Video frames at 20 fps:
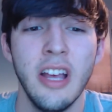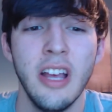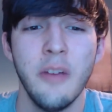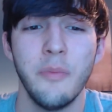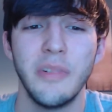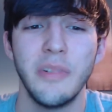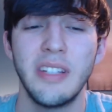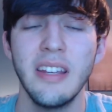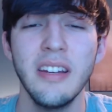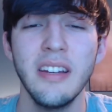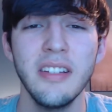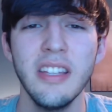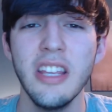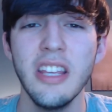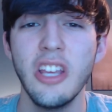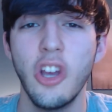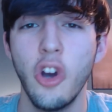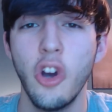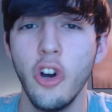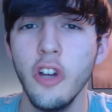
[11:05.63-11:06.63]
But Tennessee
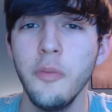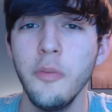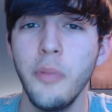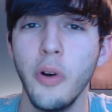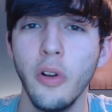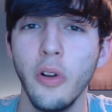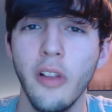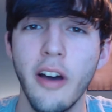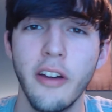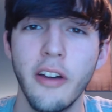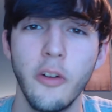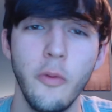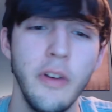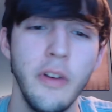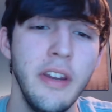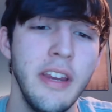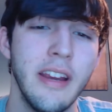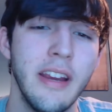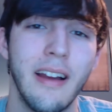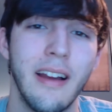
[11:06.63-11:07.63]
could pull out a
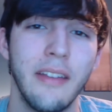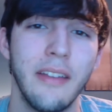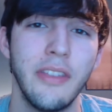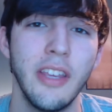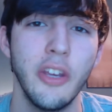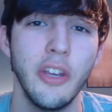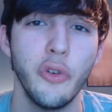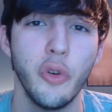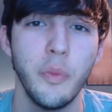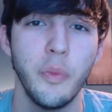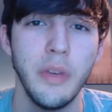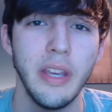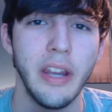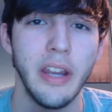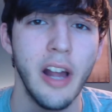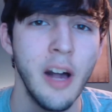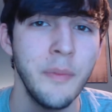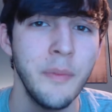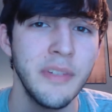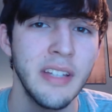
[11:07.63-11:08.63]
win here. I think it would be an
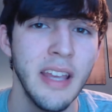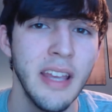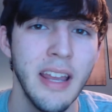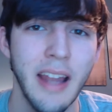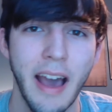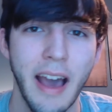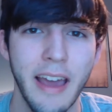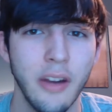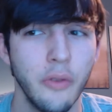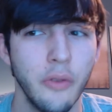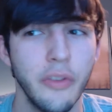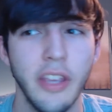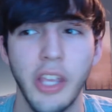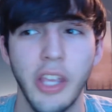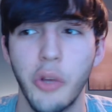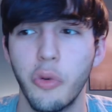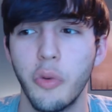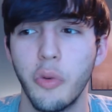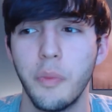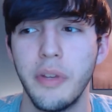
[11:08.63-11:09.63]
upset. I don't think
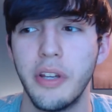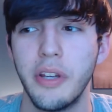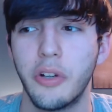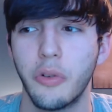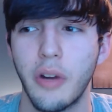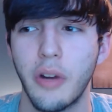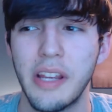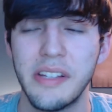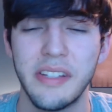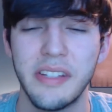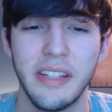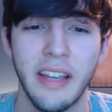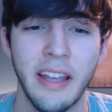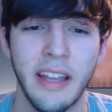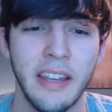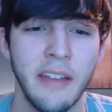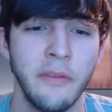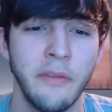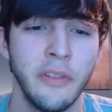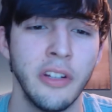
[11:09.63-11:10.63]
it would be crazy. I
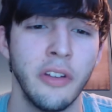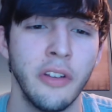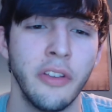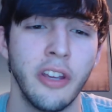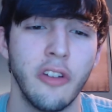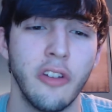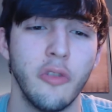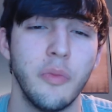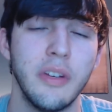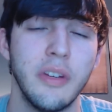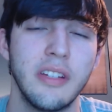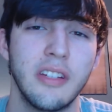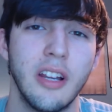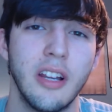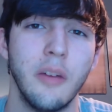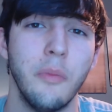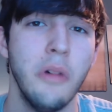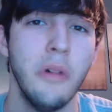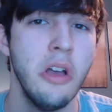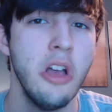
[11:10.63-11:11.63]
definitely don't think it would be
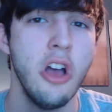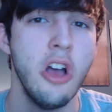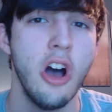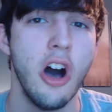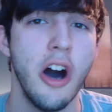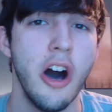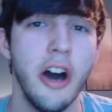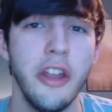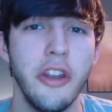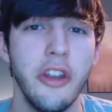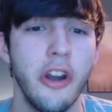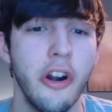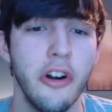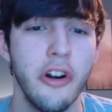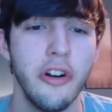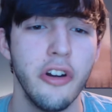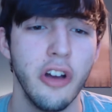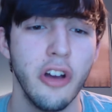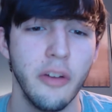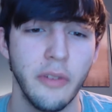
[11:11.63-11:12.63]
some
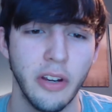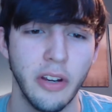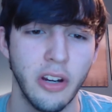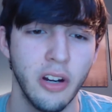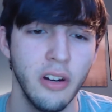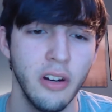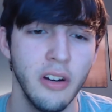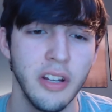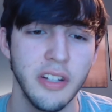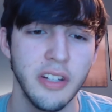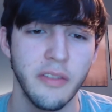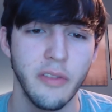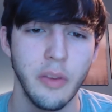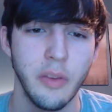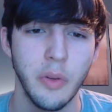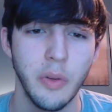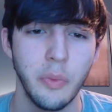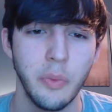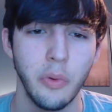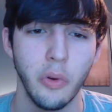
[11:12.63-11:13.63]
unheard of occurrence for them
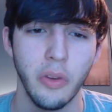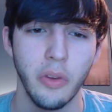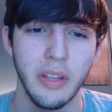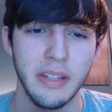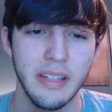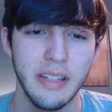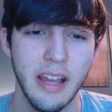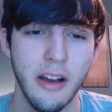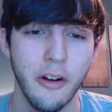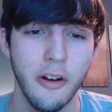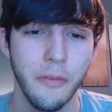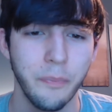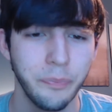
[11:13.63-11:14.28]
to pull this out.